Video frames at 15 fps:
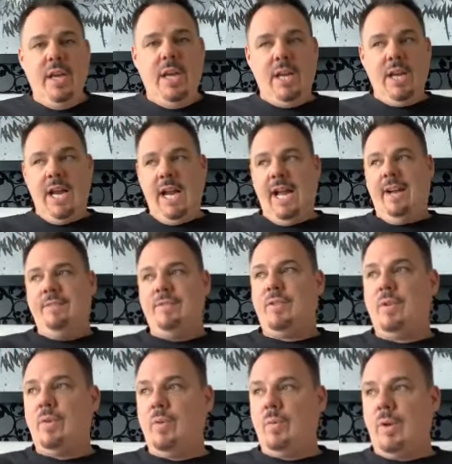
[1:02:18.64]
And I have
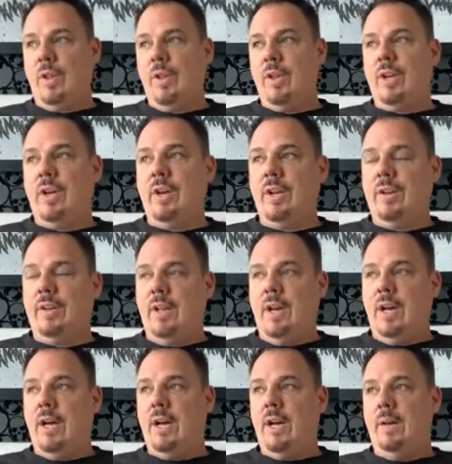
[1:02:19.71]
two really good
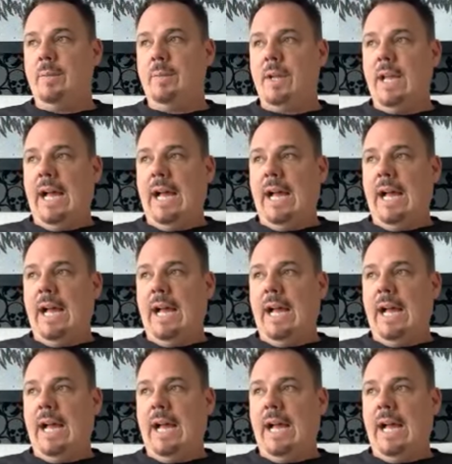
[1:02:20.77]
um,